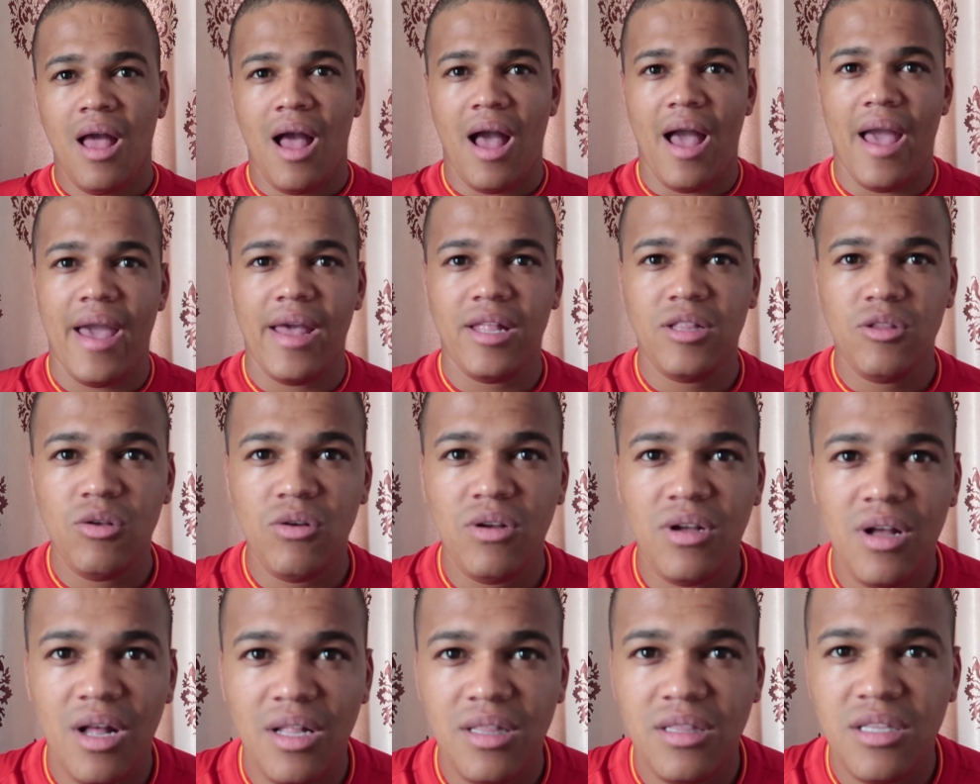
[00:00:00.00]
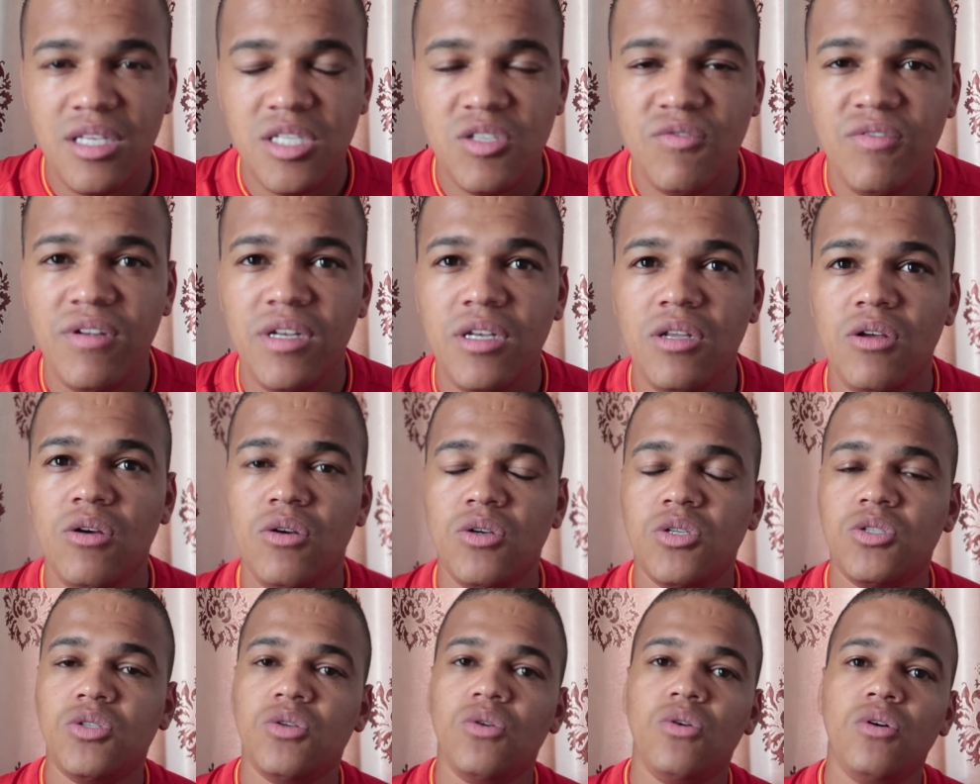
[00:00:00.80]
I had to cut this
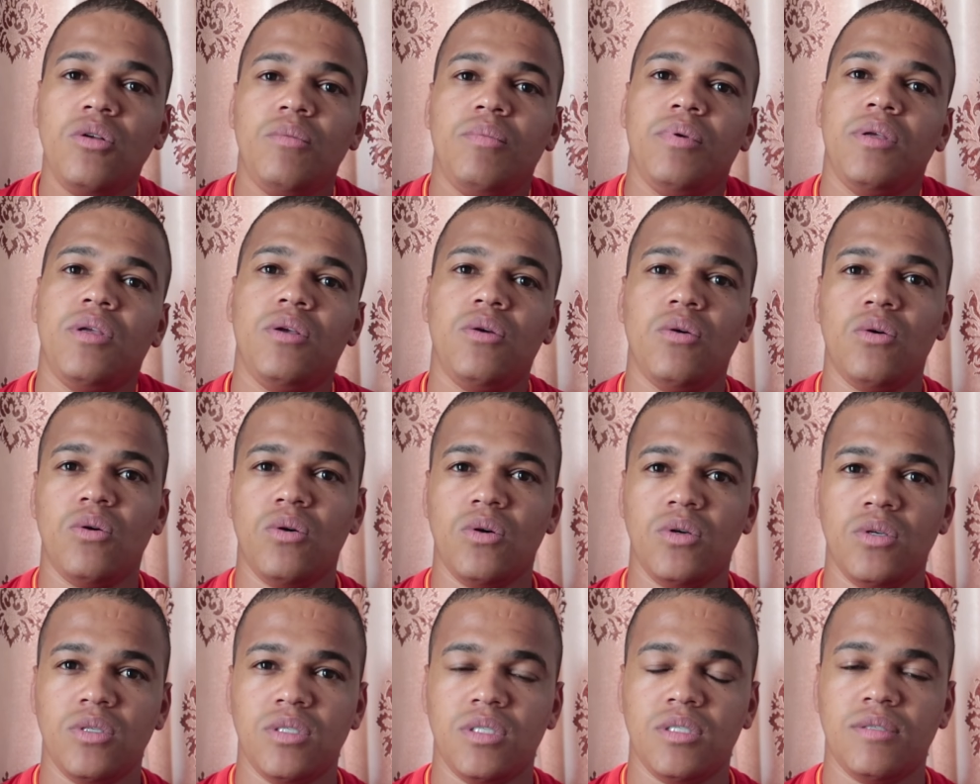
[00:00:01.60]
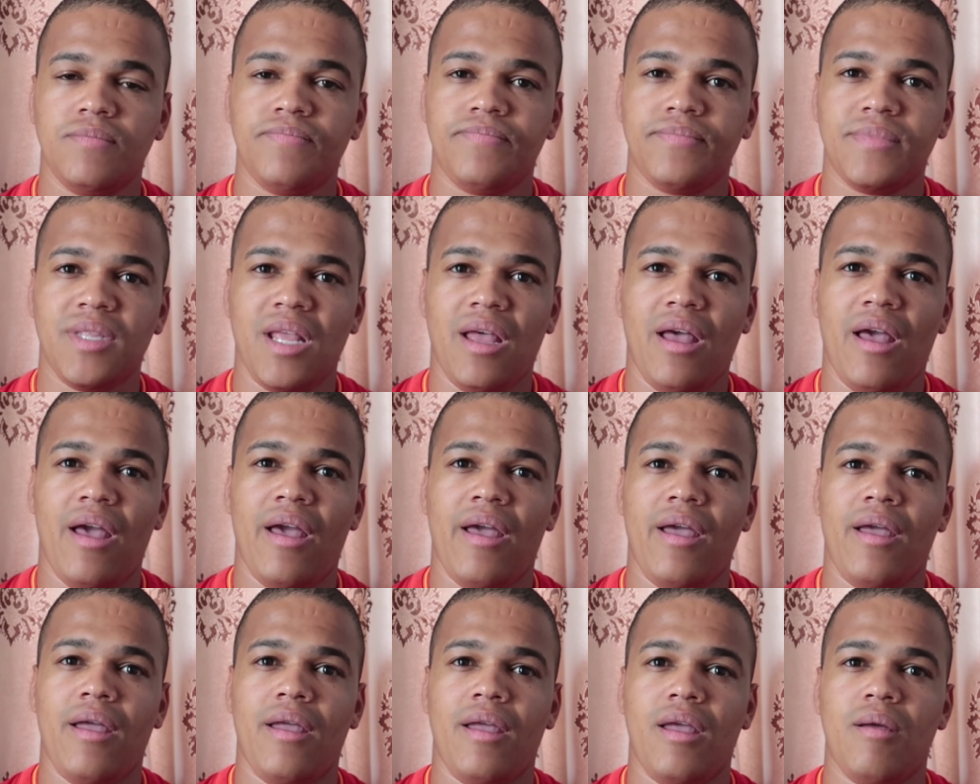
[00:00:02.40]
video short because
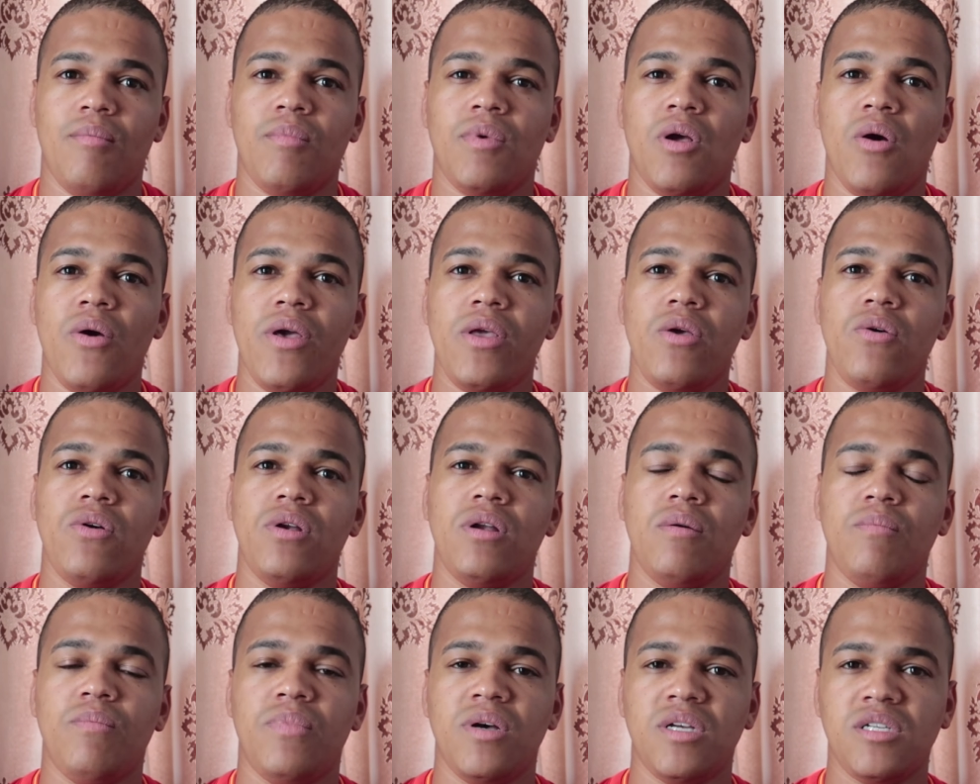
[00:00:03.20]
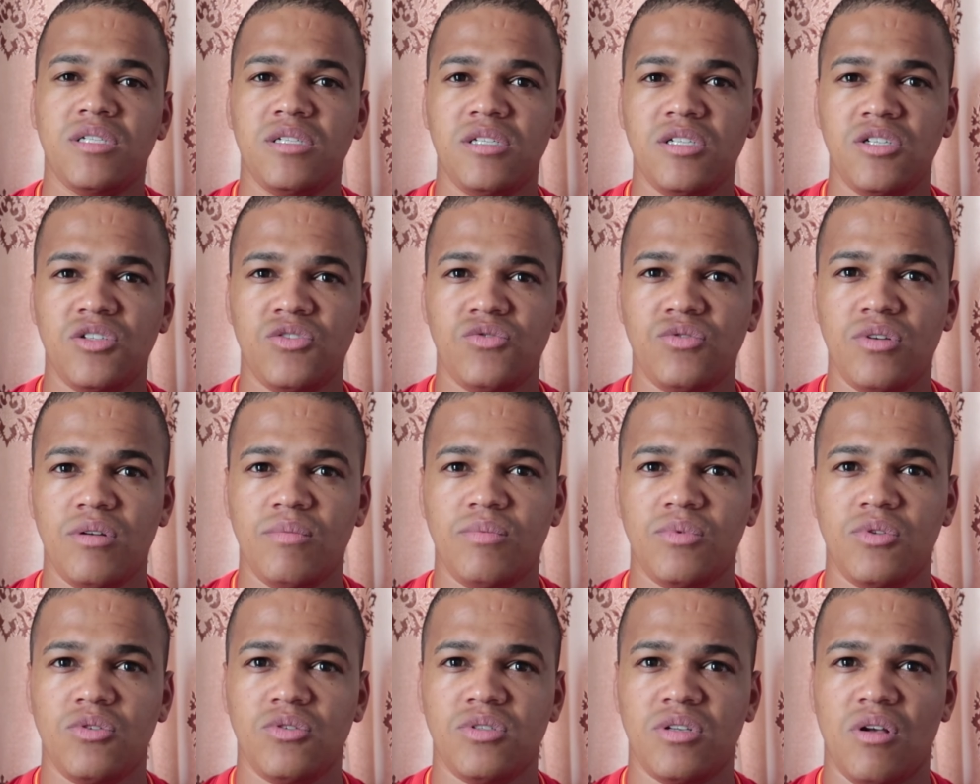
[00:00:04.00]
I am going on a business
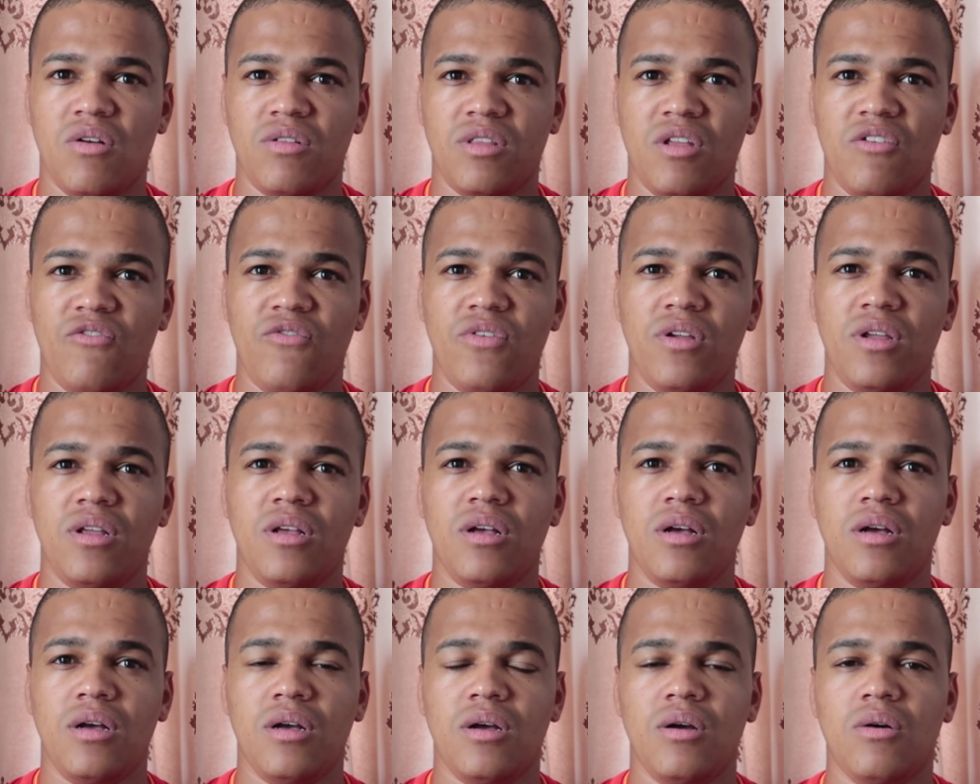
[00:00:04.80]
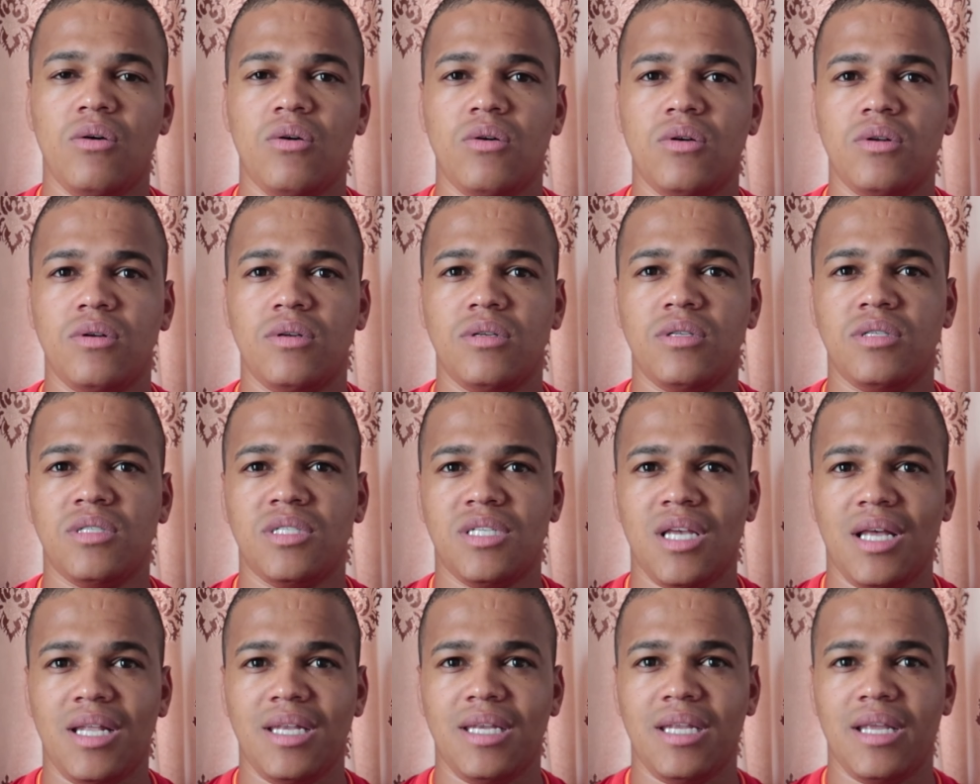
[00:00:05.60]
trip to South Africa on
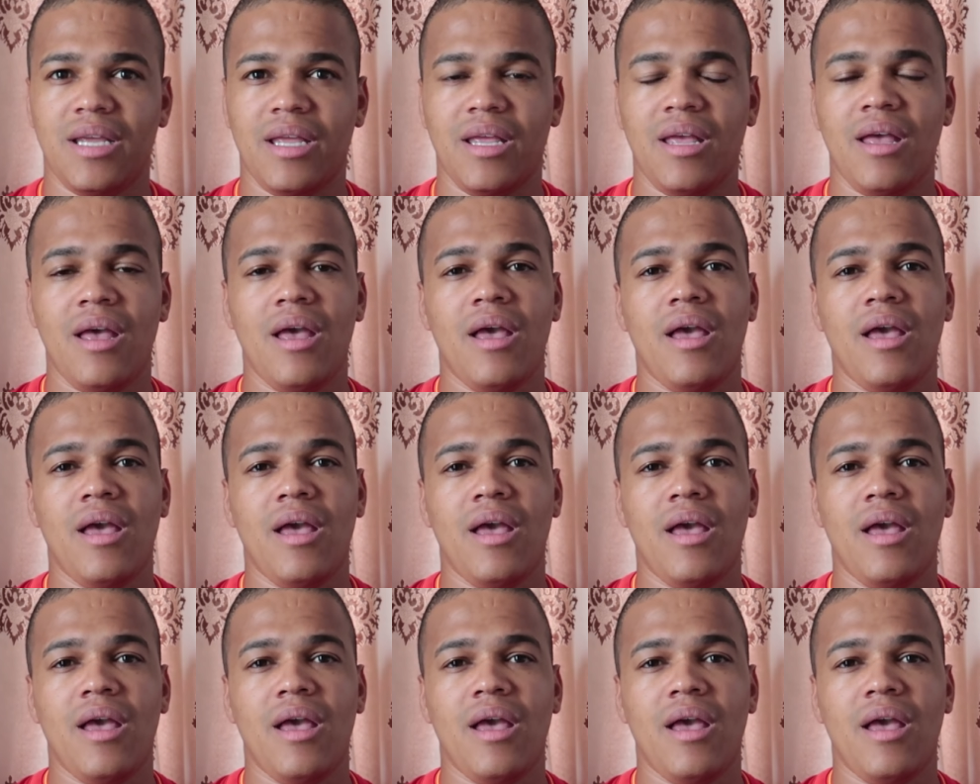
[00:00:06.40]
Sunday,